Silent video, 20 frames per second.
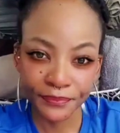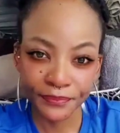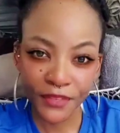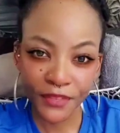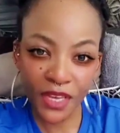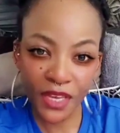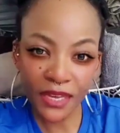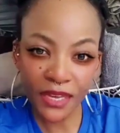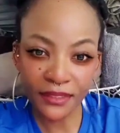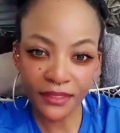
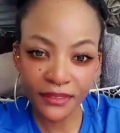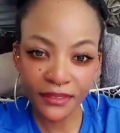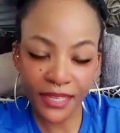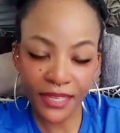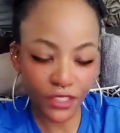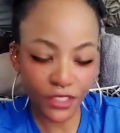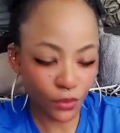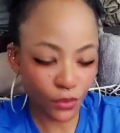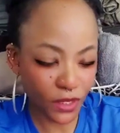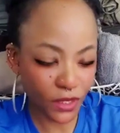Yeah,
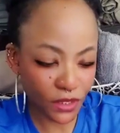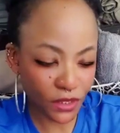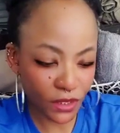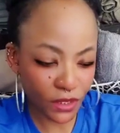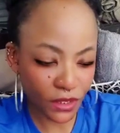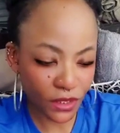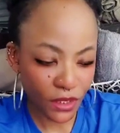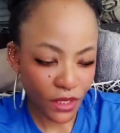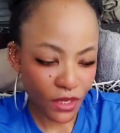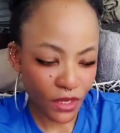that's what's
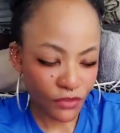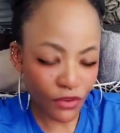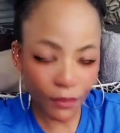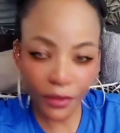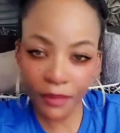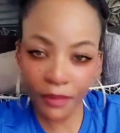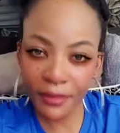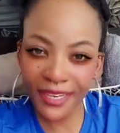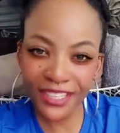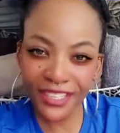good. From
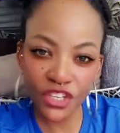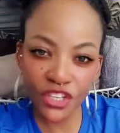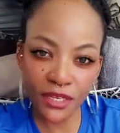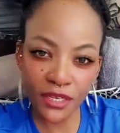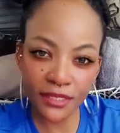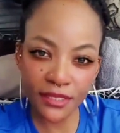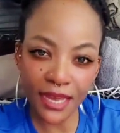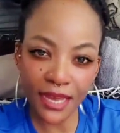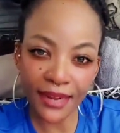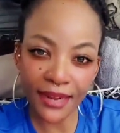committing
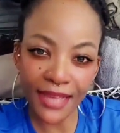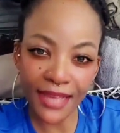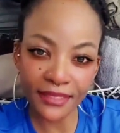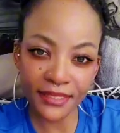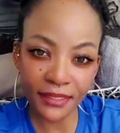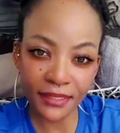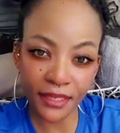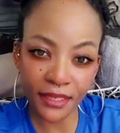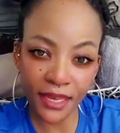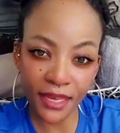genocide as
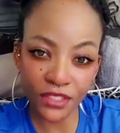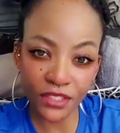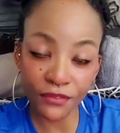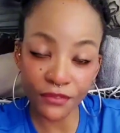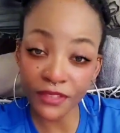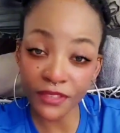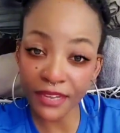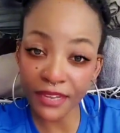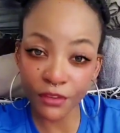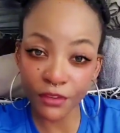in the case
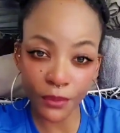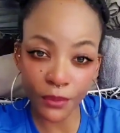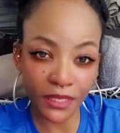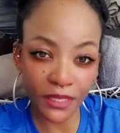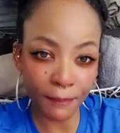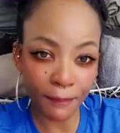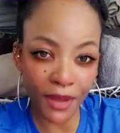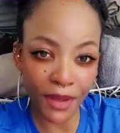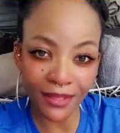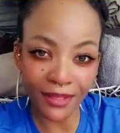of David with
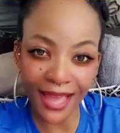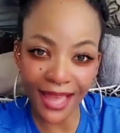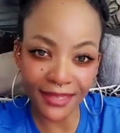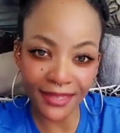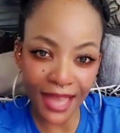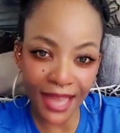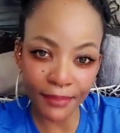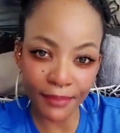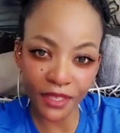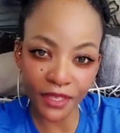Nabal
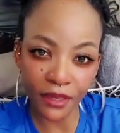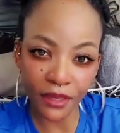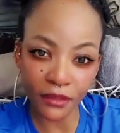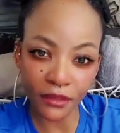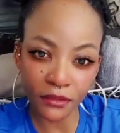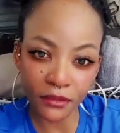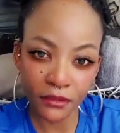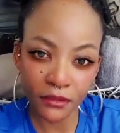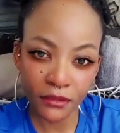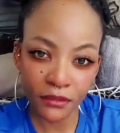and
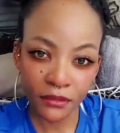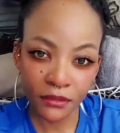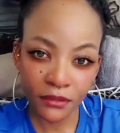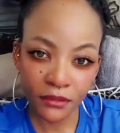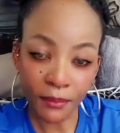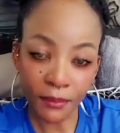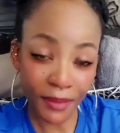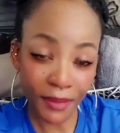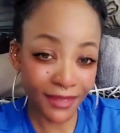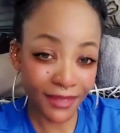Abigail.
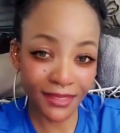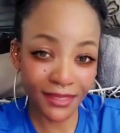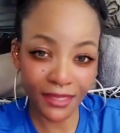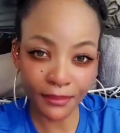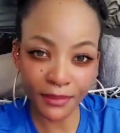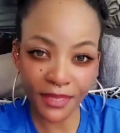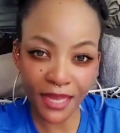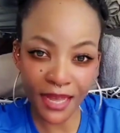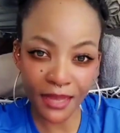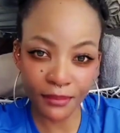But
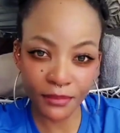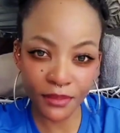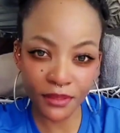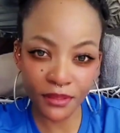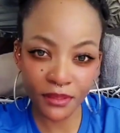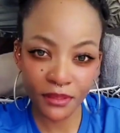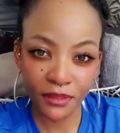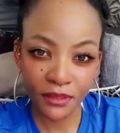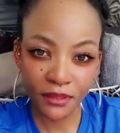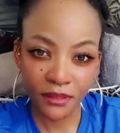
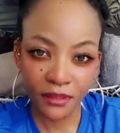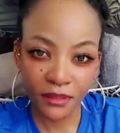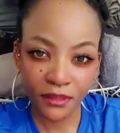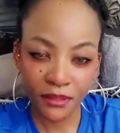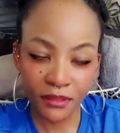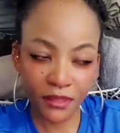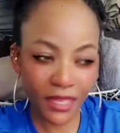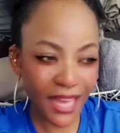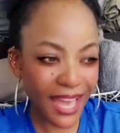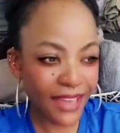sometimes,
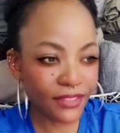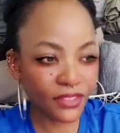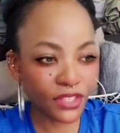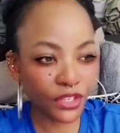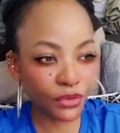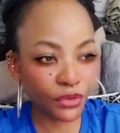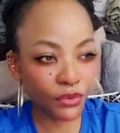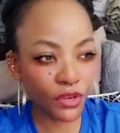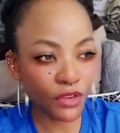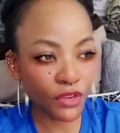the nth
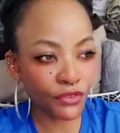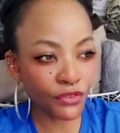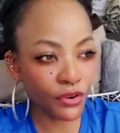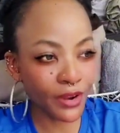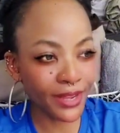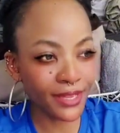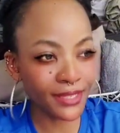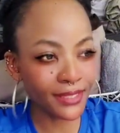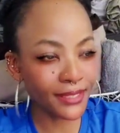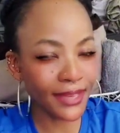degree of
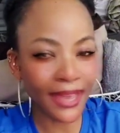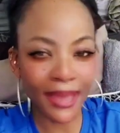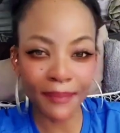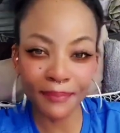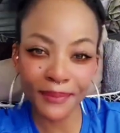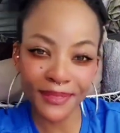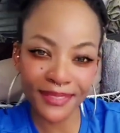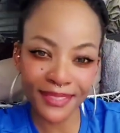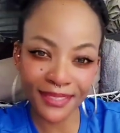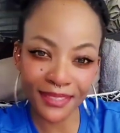crazy
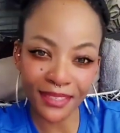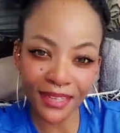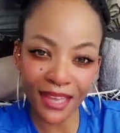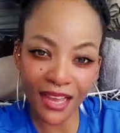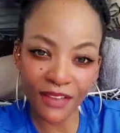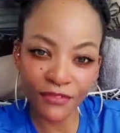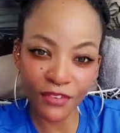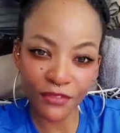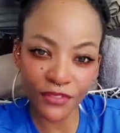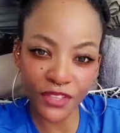happens in the
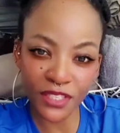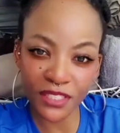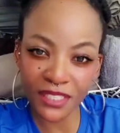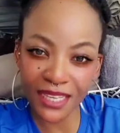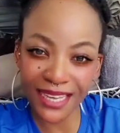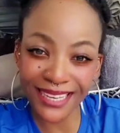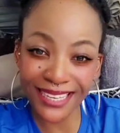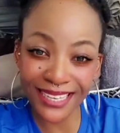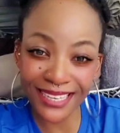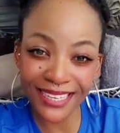life of this
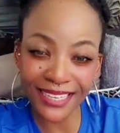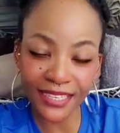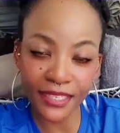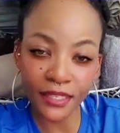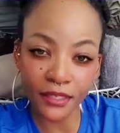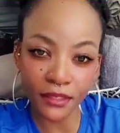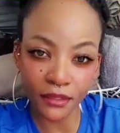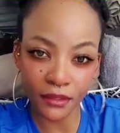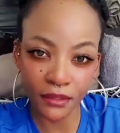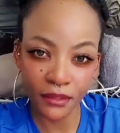
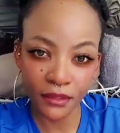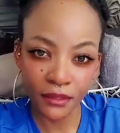kid.